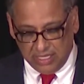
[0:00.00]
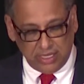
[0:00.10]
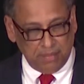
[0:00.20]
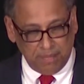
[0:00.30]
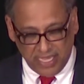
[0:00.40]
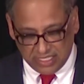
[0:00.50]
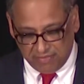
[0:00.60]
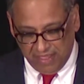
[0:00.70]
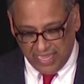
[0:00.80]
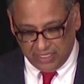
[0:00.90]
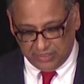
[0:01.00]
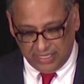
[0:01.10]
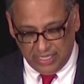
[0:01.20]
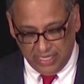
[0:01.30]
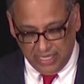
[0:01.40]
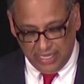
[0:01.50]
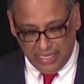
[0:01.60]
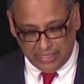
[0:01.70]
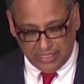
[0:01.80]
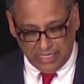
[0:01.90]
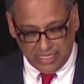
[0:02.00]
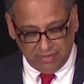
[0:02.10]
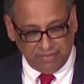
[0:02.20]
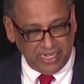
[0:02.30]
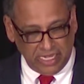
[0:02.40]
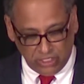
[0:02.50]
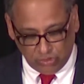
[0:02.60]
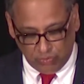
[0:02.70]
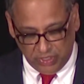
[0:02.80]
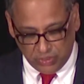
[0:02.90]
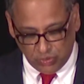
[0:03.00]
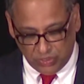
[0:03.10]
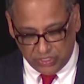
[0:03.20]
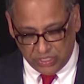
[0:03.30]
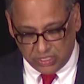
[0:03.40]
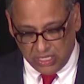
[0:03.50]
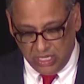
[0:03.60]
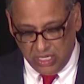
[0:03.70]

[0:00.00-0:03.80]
the best faculty, and the needed financial resources